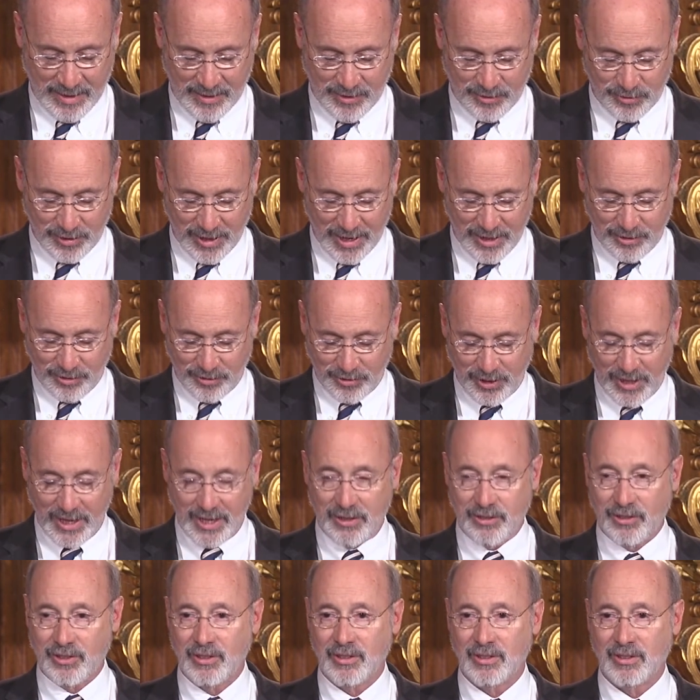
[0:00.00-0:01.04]
This
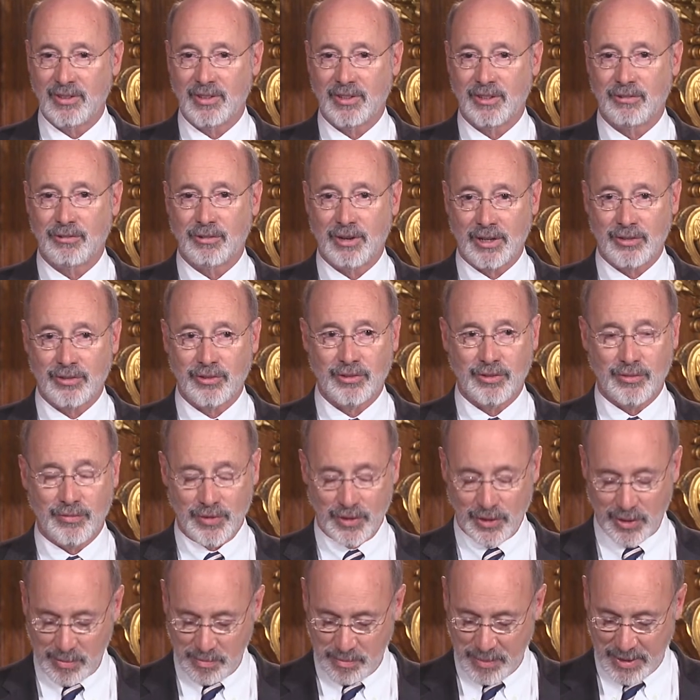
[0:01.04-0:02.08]
legislation addresses a
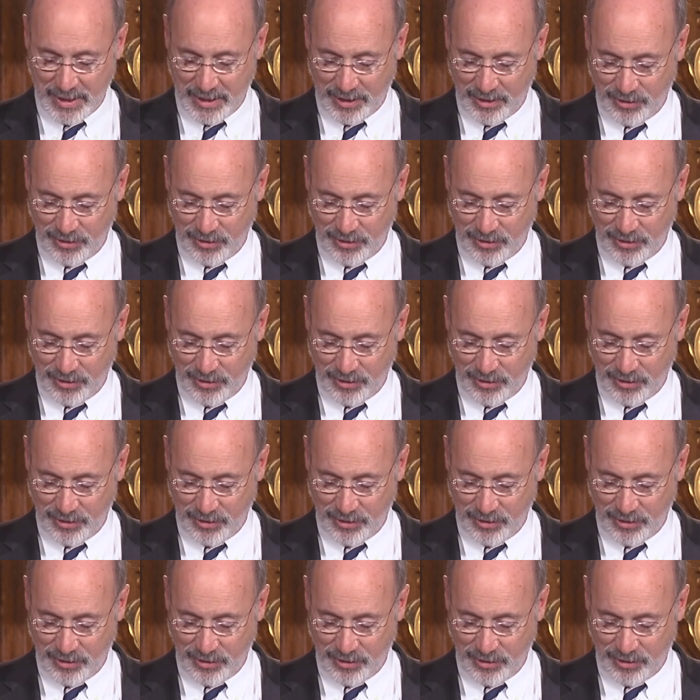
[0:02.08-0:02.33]
very big